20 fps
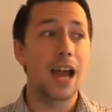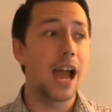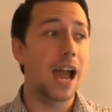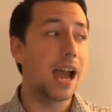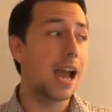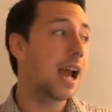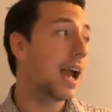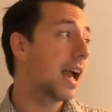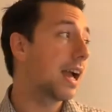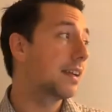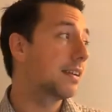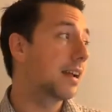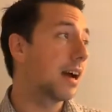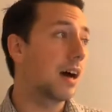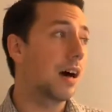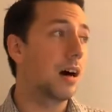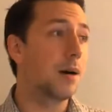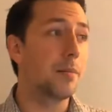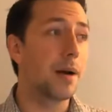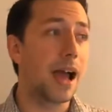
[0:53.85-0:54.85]
and
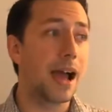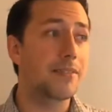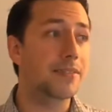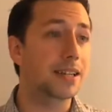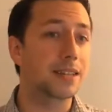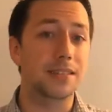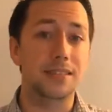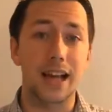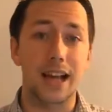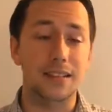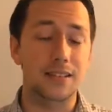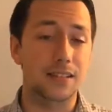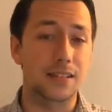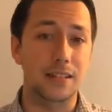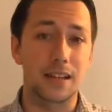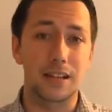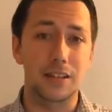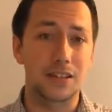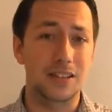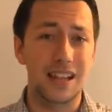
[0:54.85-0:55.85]
having sex
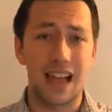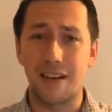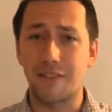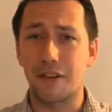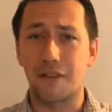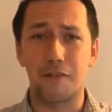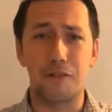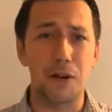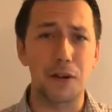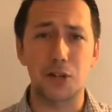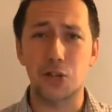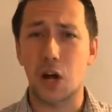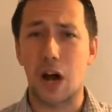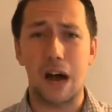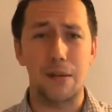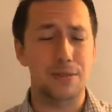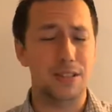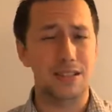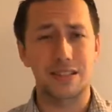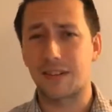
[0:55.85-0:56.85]
and having foot
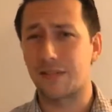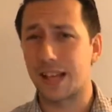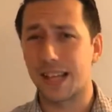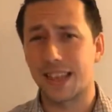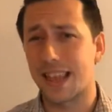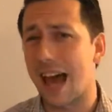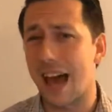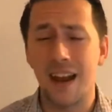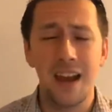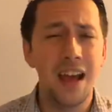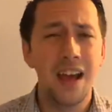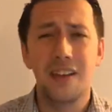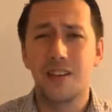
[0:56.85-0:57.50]
jobs and stuff like that.